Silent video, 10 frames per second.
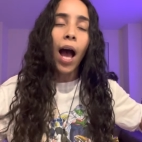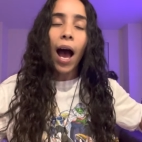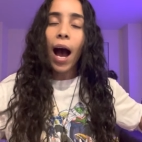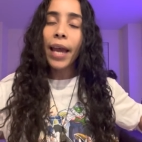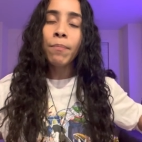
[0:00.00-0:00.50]

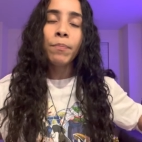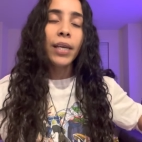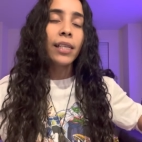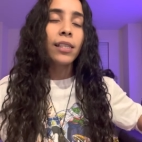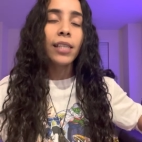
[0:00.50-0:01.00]
I am
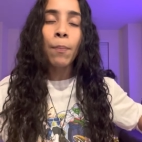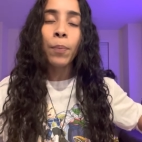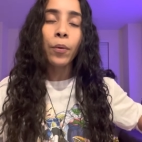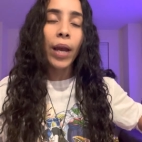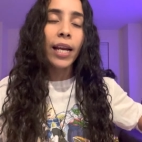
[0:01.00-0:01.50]
being
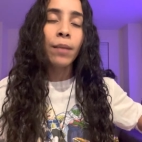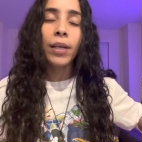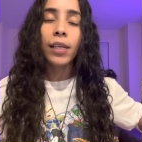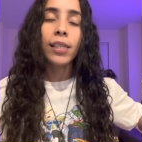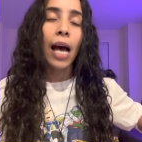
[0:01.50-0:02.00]
separated
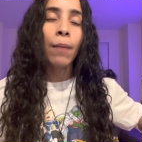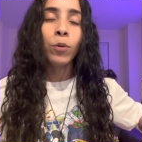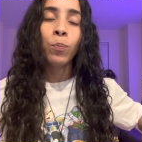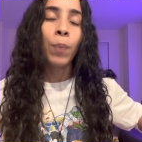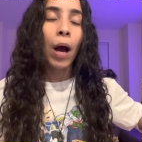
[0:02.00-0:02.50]
because I'm
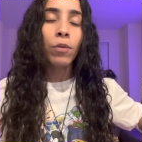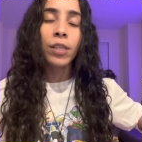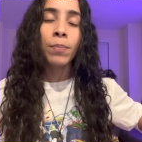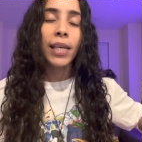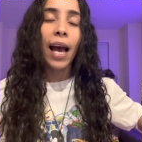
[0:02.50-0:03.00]
about to
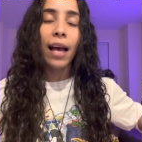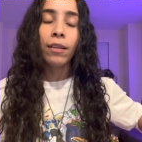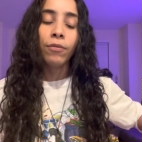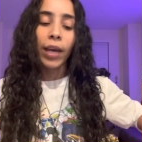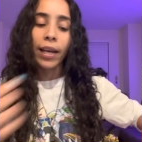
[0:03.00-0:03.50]
be
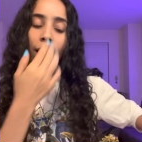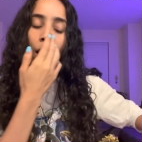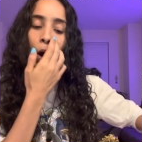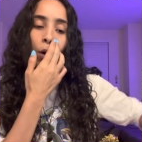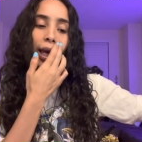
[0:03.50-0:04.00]
elevated.
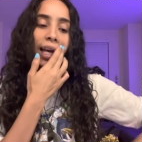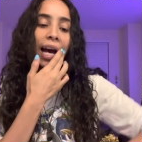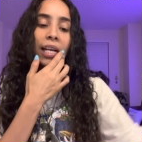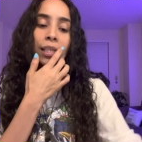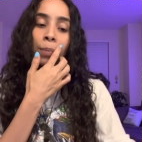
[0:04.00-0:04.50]
Okay,
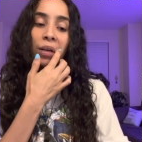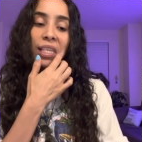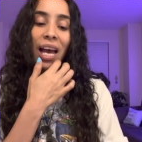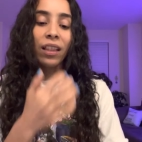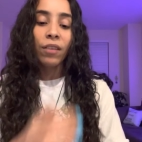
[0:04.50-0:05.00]
God is about
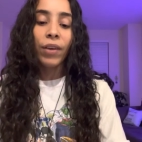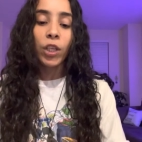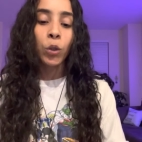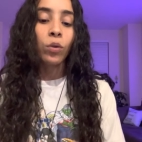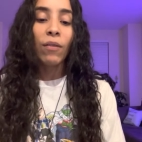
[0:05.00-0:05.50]
to
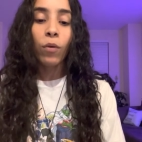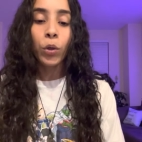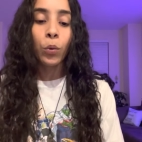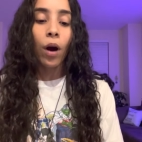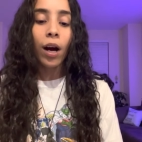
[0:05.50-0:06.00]
elevate you, level
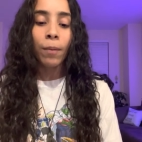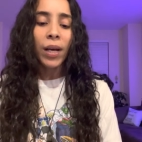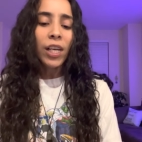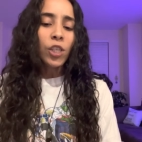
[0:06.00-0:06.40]
you up.